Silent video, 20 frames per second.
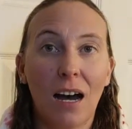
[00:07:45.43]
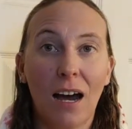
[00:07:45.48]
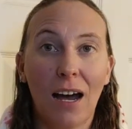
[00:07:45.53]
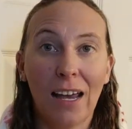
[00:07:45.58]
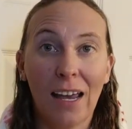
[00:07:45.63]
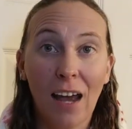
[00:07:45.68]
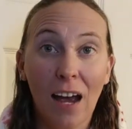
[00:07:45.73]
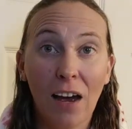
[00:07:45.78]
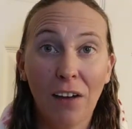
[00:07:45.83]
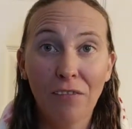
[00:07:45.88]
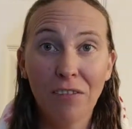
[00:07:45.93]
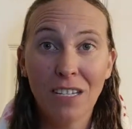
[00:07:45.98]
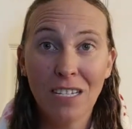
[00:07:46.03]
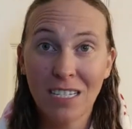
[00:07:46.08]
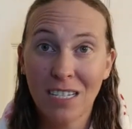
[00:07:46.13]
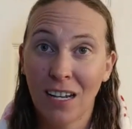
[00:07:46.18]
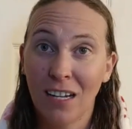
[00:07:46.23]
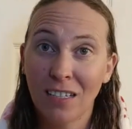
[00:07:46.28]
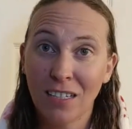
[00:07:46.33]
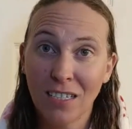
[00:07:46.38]
I have the
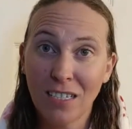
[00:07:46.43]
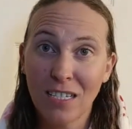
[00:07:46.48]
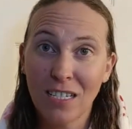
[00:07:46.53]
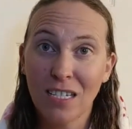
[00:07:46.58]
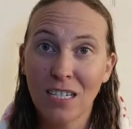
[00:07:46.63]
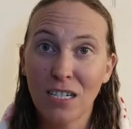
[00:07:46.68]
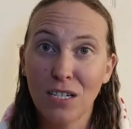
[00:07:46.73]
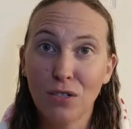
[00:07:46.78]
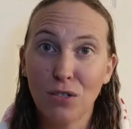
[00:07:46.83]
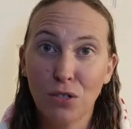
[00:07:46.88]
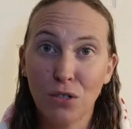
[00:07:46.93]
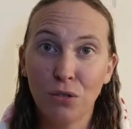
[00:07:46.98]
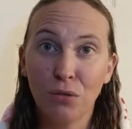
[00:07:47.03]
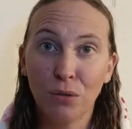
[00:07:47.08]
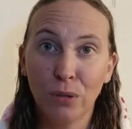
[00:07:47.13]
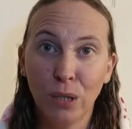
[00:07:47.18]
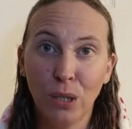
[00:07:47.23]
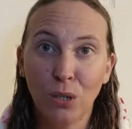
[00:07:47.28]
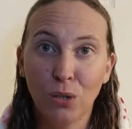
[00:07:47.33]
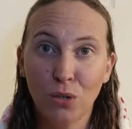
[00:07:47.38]
tendency
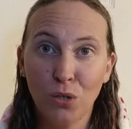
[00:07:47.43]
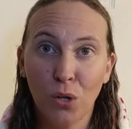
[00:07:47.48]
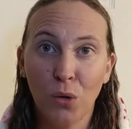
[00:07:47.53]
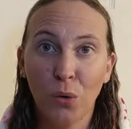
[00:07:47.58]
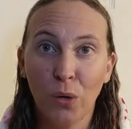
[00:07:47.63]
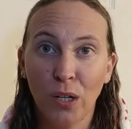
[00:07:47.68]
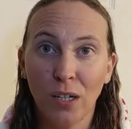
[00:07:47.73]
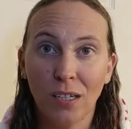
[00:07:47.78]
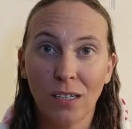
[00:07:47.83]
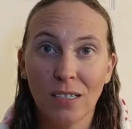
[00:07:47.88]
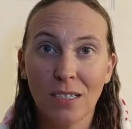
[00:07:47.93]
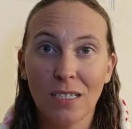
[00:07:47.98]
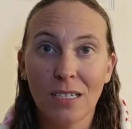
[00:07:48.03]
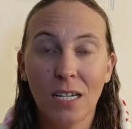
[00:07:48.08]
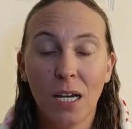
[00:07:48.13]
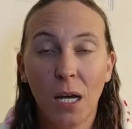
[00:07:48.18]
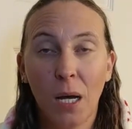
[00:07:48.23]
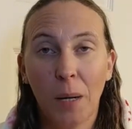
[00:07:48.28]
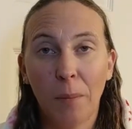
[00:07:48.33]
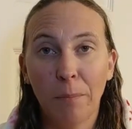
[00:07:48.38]
to lean
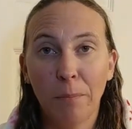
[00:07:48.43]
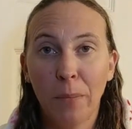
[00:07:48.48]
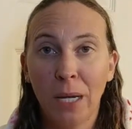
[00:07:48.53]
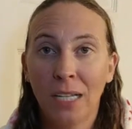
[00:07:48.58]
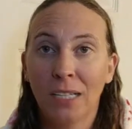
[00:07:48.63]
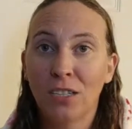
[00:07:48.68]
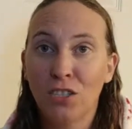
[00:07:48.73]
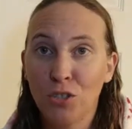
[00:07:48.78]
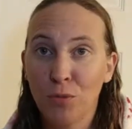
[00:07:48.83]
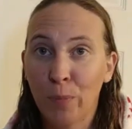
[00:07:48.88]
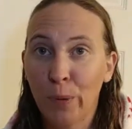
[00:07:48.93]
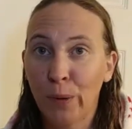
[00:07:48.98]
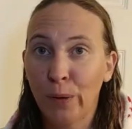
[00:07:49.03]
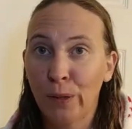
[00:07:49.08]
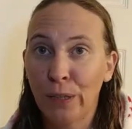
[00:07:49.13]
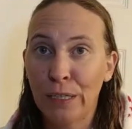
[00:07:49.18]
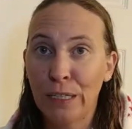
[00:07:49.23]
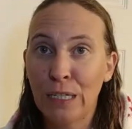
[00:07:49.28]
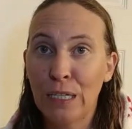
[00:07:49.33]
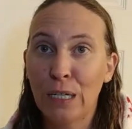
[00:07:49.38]
towards
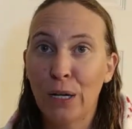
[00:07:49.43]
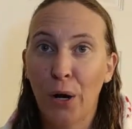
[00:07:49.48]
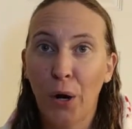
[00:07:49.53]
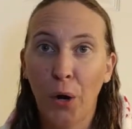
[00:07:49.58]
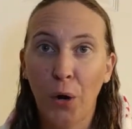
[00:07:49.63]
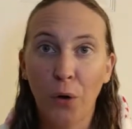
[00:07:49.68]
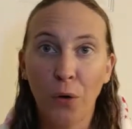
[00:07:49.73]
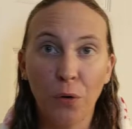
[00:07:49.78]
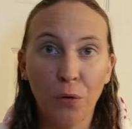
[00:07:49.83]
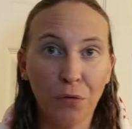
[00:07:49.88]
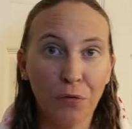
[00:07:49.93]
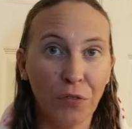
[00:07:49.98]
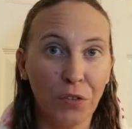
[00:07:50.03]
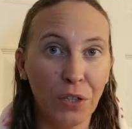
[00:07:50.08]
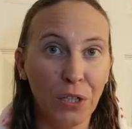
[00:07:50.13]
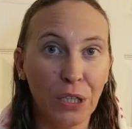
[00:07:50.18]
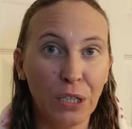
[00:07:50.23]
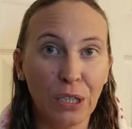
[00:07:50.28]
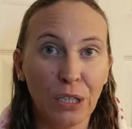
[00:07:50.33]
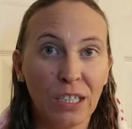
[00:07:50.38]
manageability
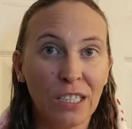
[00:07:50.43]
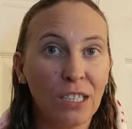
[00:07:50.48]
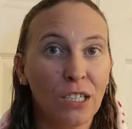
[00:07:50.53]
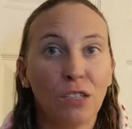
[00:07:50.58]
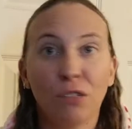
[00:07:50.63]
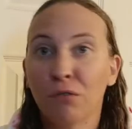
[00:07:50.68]
over